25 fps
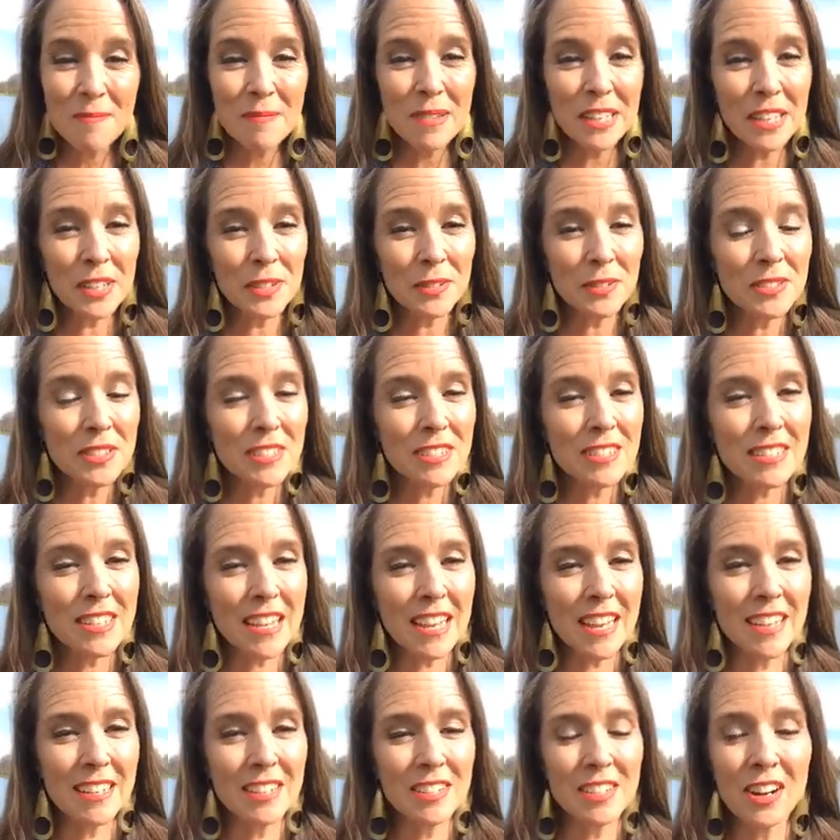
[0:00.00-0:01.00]
May you
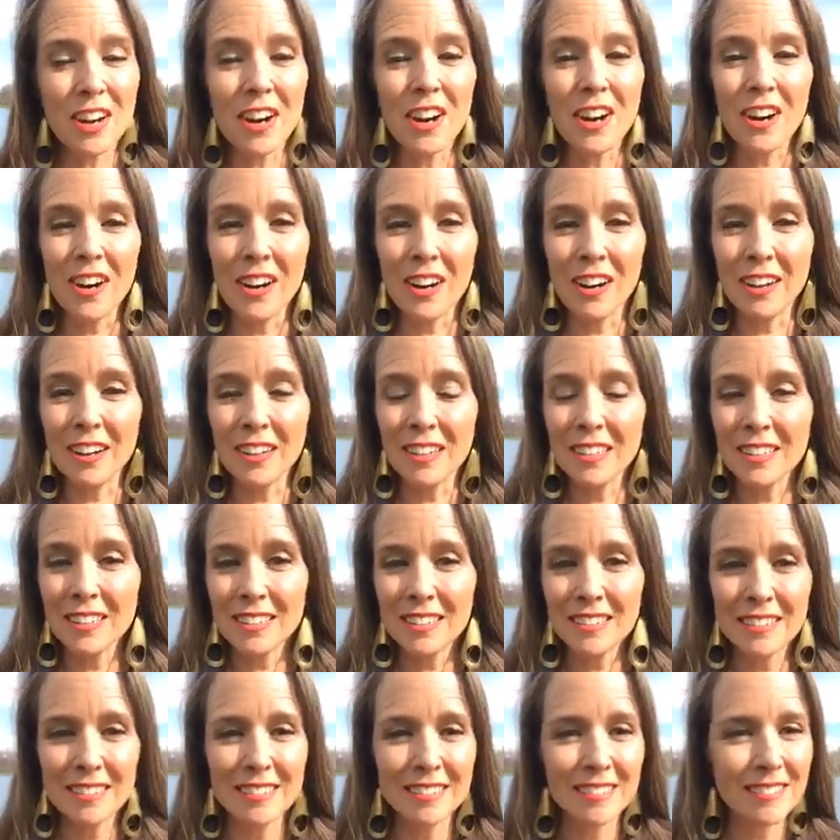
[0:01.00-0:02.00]
stand tall.
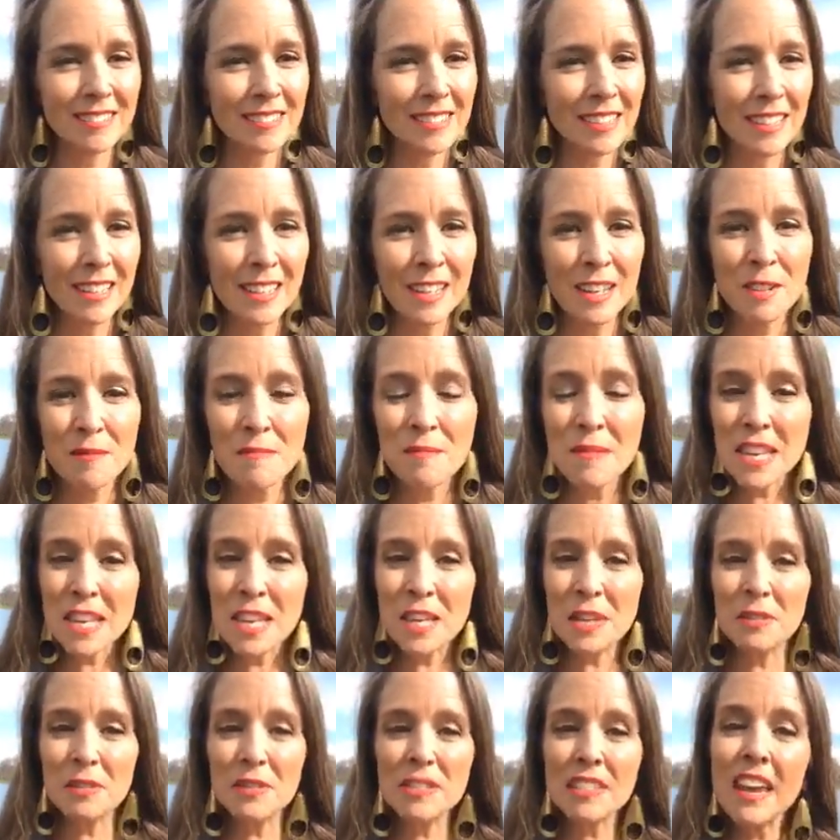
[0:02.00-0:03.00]

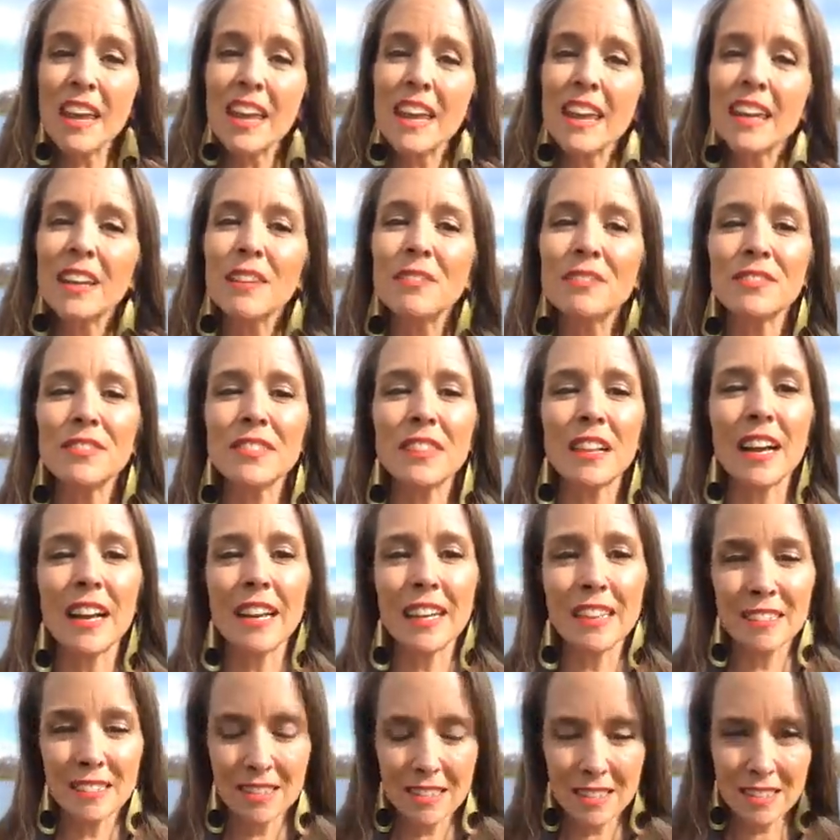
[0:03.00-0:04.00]
May you take
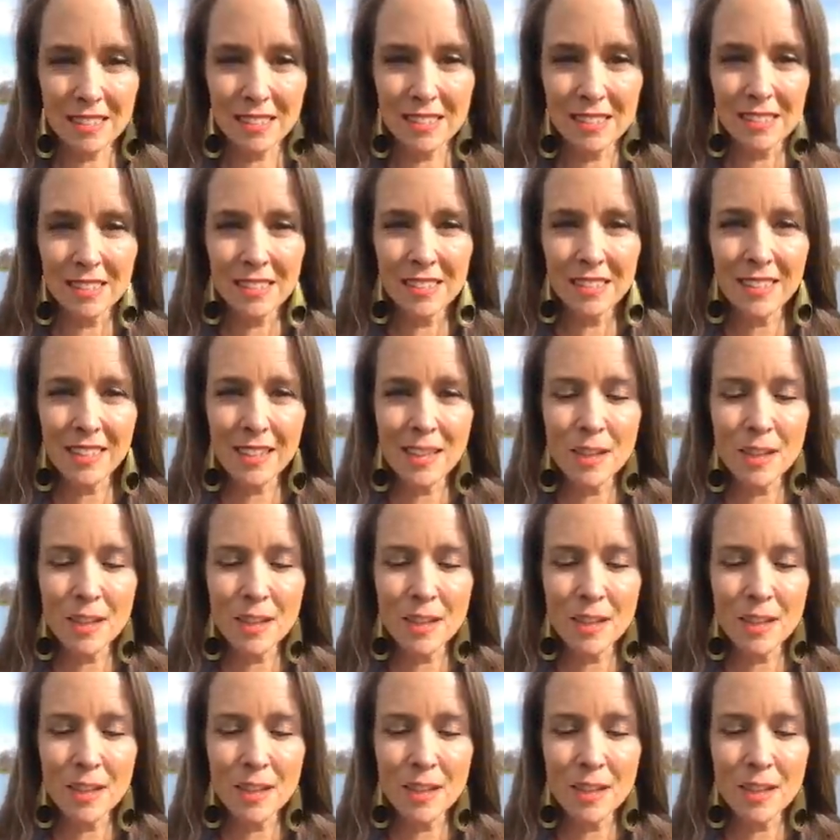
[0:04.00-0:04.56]
flight.